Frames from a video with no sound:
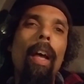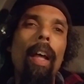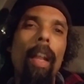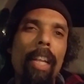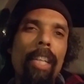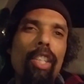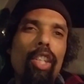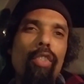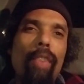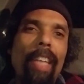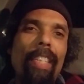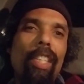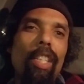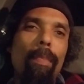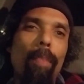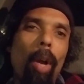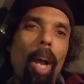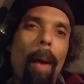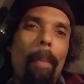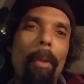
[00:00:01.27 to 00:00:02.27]
Let's address this
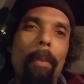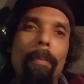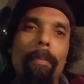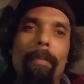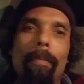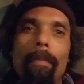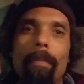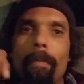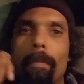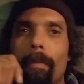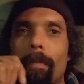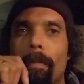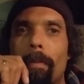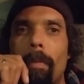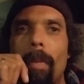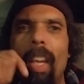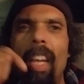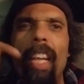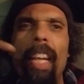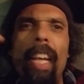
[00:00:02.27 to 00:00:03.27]
problem.
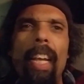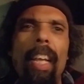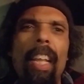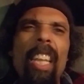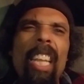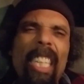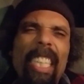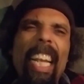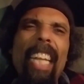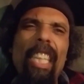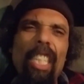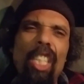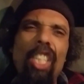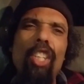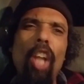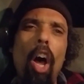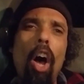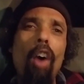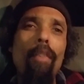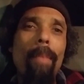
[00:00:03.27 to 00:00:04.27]
Let's get this
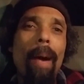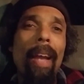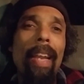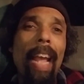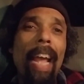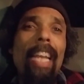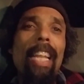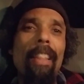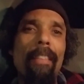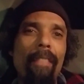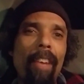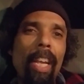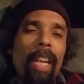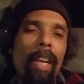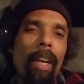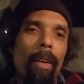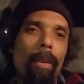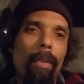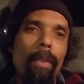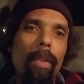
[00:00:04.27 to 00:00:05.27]
solved by the end of the
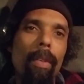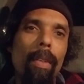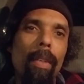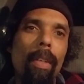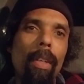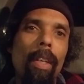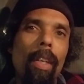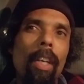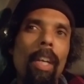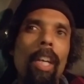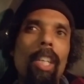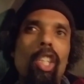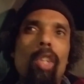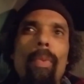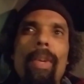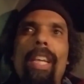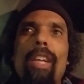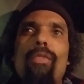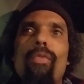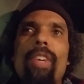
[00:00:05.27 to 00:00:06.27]
video so
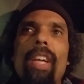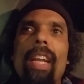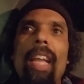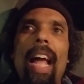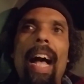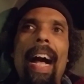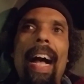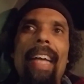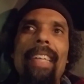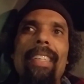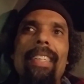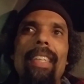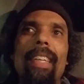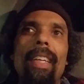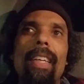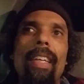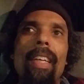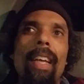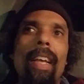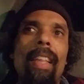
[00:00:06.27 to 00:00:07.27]
we can realize
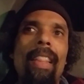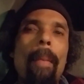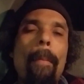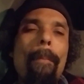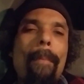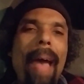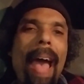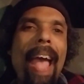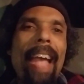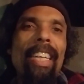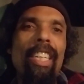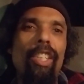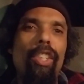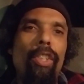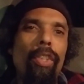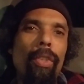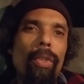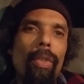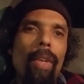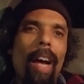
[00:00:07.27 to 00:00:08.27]
the
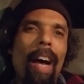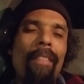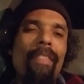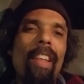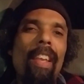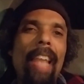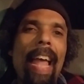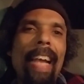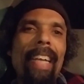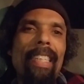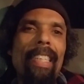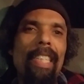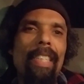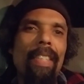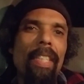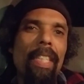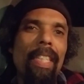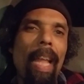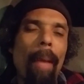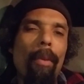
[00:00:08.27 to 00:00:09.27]
magnitude of the legacy of
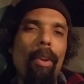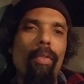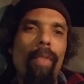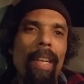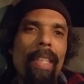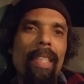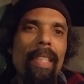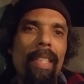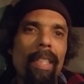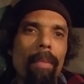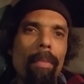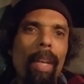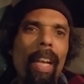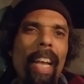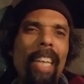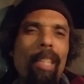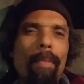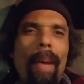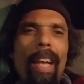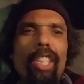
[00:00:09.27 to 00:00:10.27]
systemic racism,
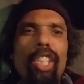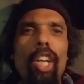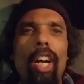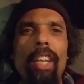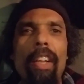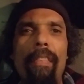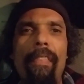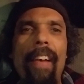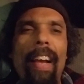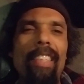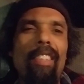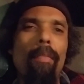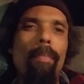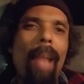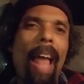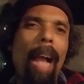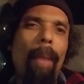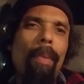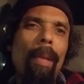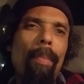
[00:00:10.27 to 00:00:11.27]
especially on the effects of
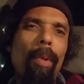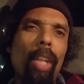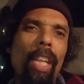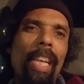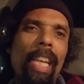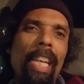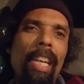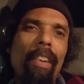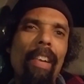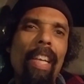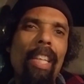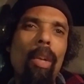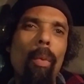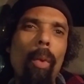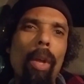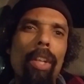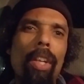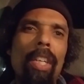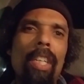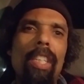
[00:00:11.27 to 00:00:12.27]
black people here in the
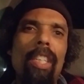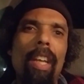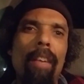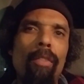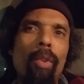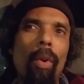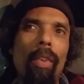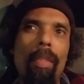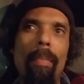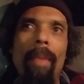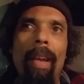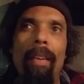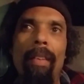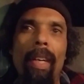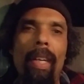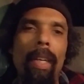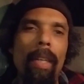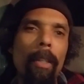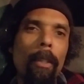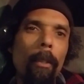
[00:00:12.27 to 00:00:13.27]
wilderness of North
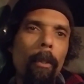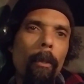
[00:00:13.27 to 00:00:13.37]
America.